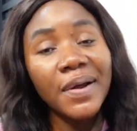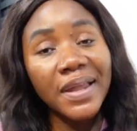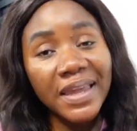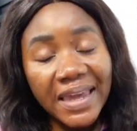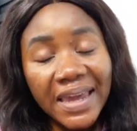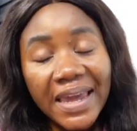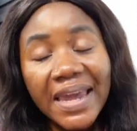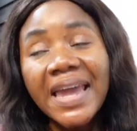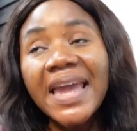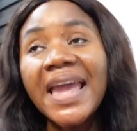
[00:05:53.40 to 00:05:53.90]

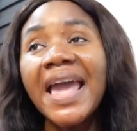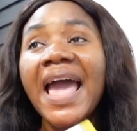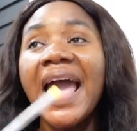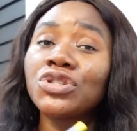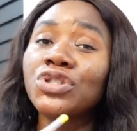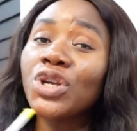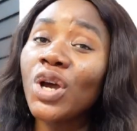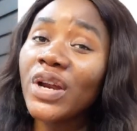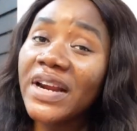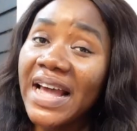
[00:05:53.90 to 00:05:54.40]

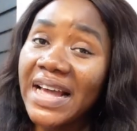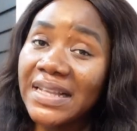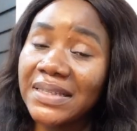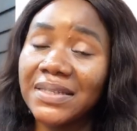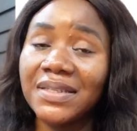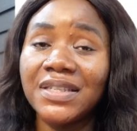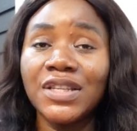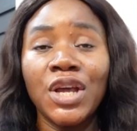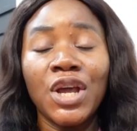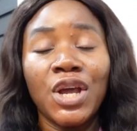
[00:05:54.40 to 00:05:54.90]
okay, so
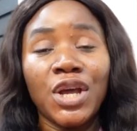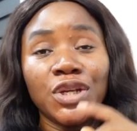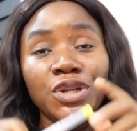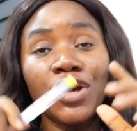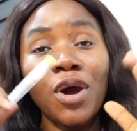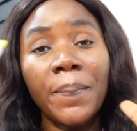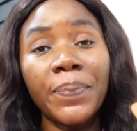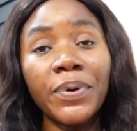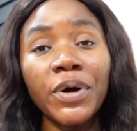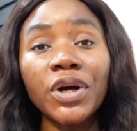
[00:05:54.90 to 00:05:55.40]
that
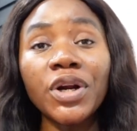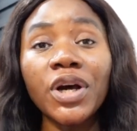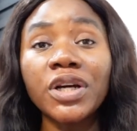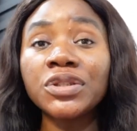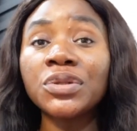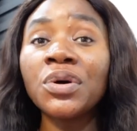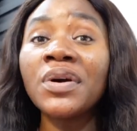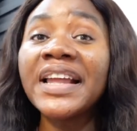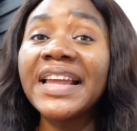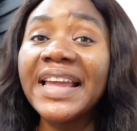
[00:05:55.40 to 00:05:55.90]
your
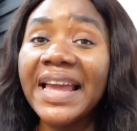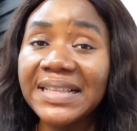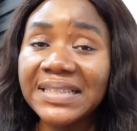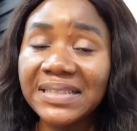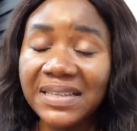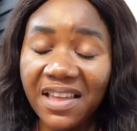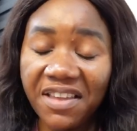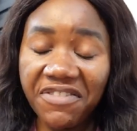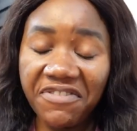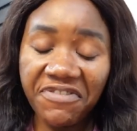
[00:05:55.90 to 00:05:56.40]
product don't
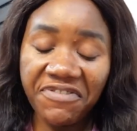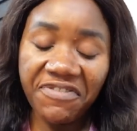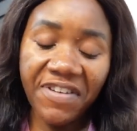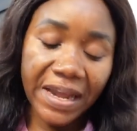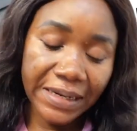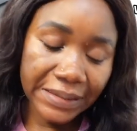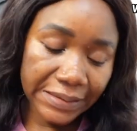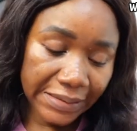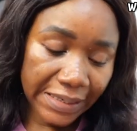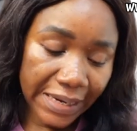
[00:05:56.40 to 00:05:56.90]
get
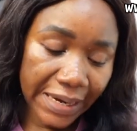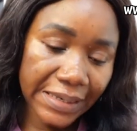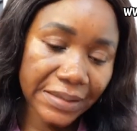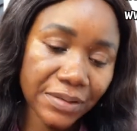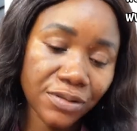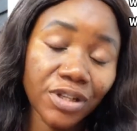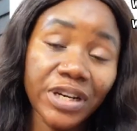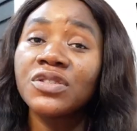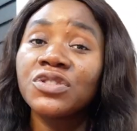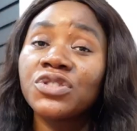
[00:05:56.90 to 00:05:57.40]

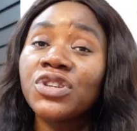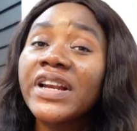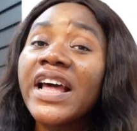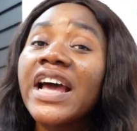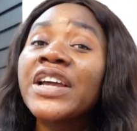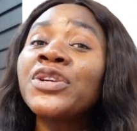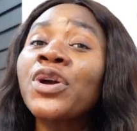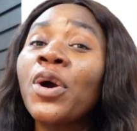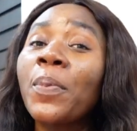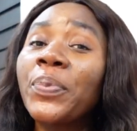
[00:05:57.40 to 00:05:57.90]
infected, so
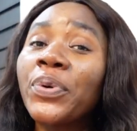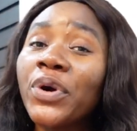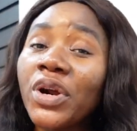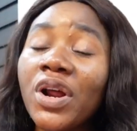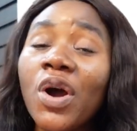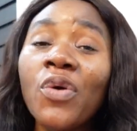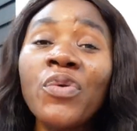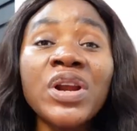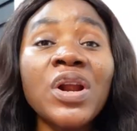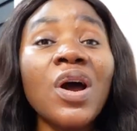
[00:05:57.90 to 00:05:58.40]
that your
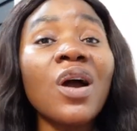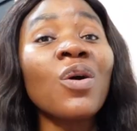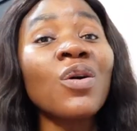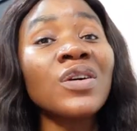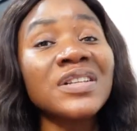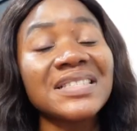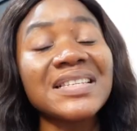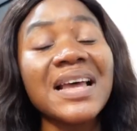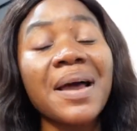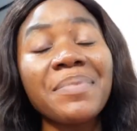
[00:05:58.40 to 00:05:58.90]
product will not
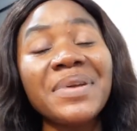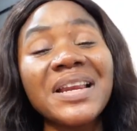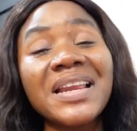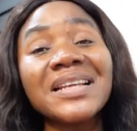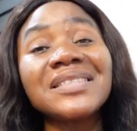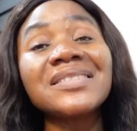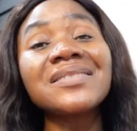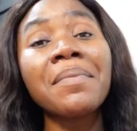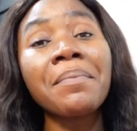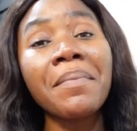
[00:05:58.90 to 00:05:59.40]

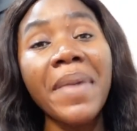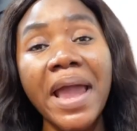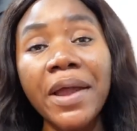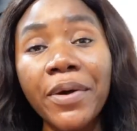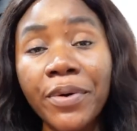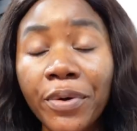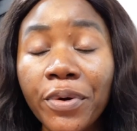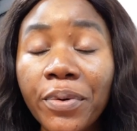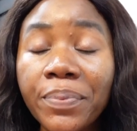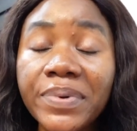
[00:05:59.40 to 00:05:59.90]
contaminate
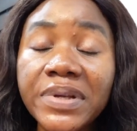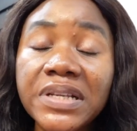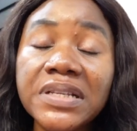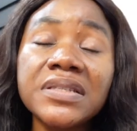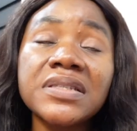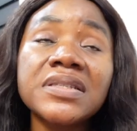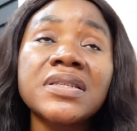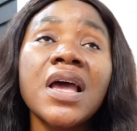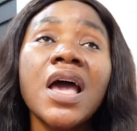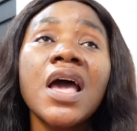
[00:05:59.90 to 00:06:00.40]

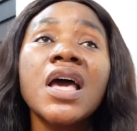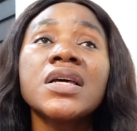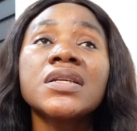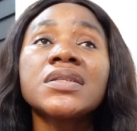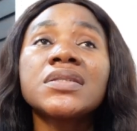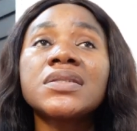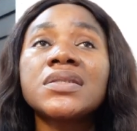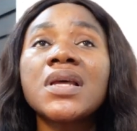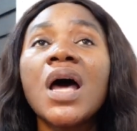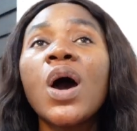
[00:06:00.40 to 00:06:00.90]
microbes.
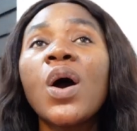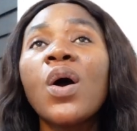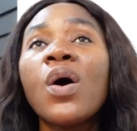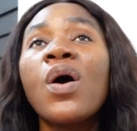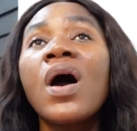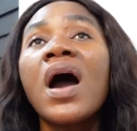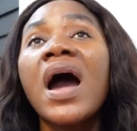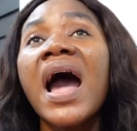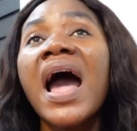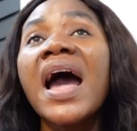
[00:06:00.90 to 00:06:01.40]

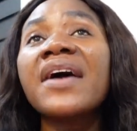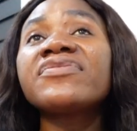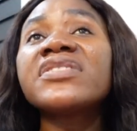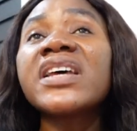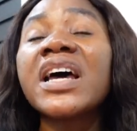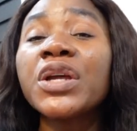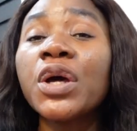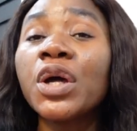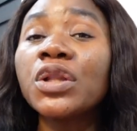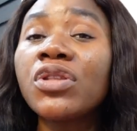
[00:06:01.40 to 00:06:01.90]
So
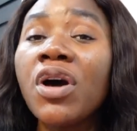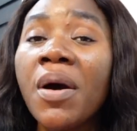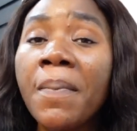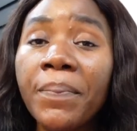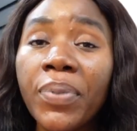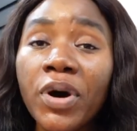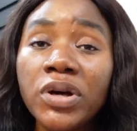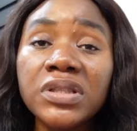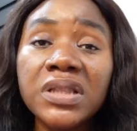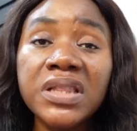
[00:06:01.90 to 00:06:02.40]
after you're
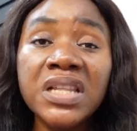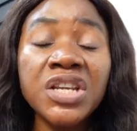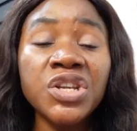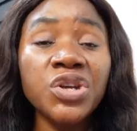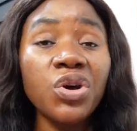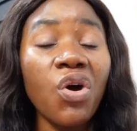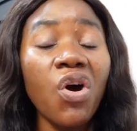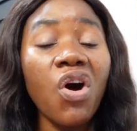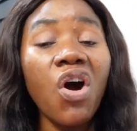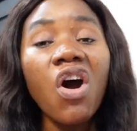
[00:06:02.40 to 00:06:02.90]
done
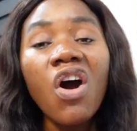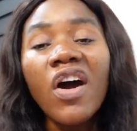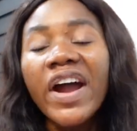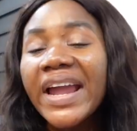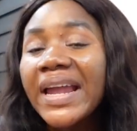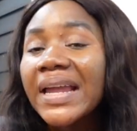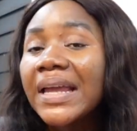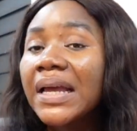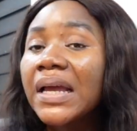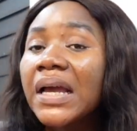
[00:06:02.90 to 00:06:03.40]
bottling your
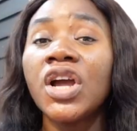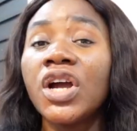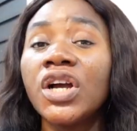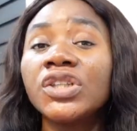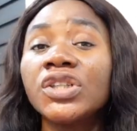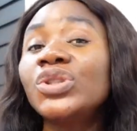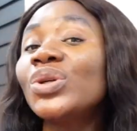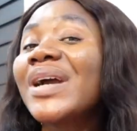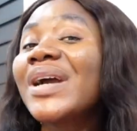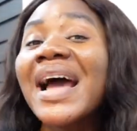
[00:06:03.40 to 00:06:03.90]
oil,
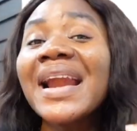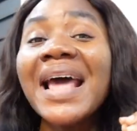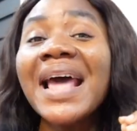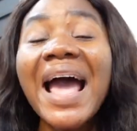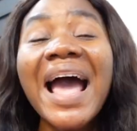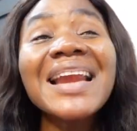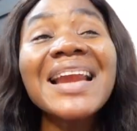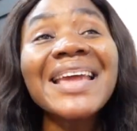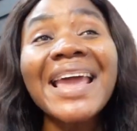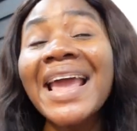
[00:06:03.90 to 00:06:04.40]
you can
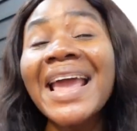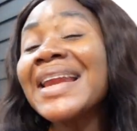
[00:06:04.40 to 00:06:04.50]
add